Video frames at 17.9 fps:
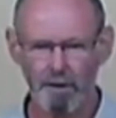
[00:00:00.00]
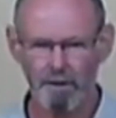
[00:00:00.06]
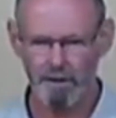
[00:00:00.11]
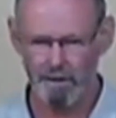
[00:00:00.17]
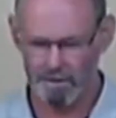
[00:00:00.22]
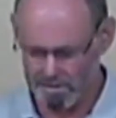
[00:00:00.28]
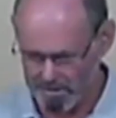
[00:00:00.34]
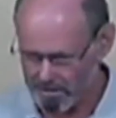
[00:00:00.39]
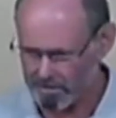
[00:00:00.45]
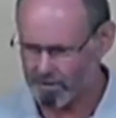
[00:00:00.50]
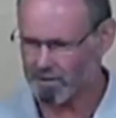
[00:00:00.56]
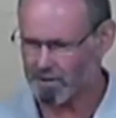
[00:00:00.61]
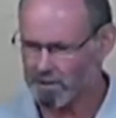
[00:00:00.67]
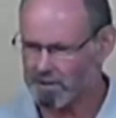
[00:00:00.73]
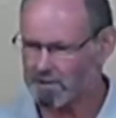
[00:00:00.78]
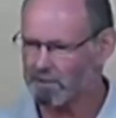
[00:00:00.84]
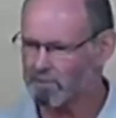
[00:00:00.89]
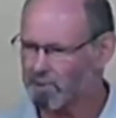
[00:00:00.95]
That's not an
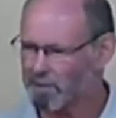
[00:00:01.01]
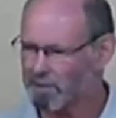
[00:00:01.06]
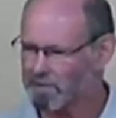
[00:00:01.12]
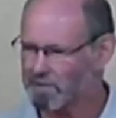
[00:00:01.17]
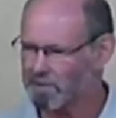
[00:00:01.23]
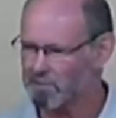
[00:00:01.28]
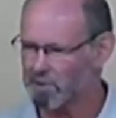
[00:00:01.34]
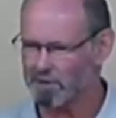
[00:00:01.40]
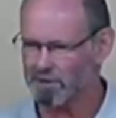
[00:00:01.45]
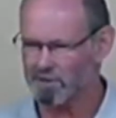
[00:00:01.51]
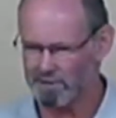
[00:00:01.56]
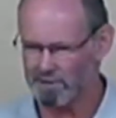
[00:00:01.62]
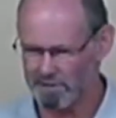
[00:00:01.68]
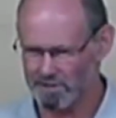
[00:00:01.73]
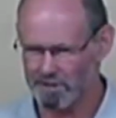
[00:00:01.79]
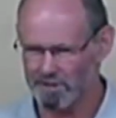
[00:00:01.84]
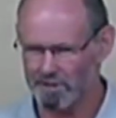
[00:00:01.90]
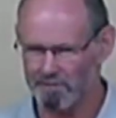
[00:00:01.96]
easy place to be a
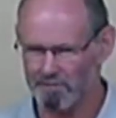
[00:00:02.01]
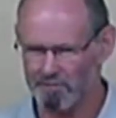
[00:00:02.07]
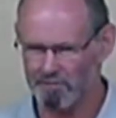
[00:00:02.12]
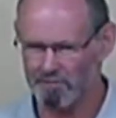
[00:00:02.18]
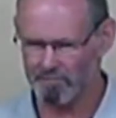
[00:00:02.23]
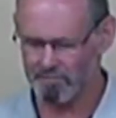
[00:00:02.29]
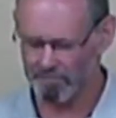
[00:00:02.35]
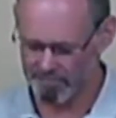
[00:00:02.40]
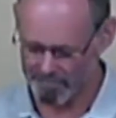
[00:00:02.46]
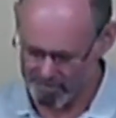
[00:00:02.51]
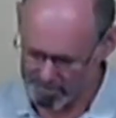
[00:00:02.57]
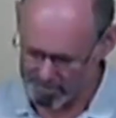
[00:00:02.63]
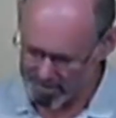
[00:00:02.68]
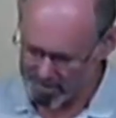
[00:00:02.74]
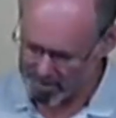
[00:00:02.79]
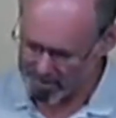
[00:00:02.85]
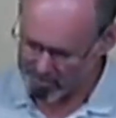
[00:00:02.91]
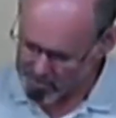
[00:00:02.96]
Christian. Could
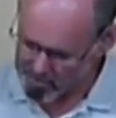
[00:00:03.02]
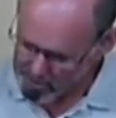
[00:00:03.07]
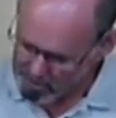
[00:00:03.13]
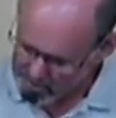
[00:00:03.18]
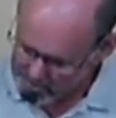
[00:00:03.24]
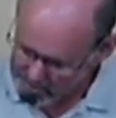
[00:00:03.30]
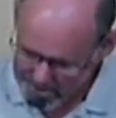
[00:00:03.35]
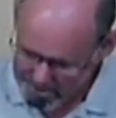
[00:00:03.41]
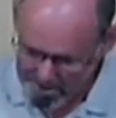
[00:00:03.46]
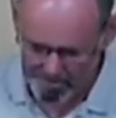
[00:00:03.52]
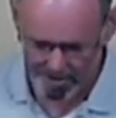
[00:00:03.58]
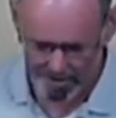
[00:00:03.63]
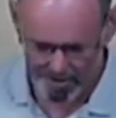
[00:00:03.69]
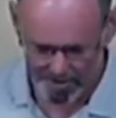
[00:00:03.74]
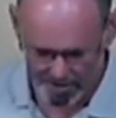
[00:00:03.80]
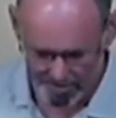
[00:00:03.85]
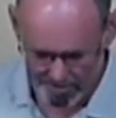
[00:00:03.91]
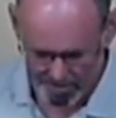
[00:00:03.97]
name numerous other
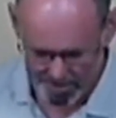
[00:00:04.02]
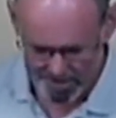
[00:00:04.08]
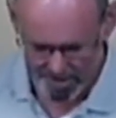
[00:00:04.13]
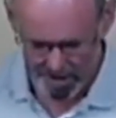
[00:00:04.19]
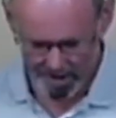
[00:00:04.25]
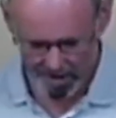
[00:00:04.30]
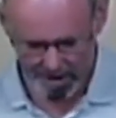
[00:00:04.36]
countries.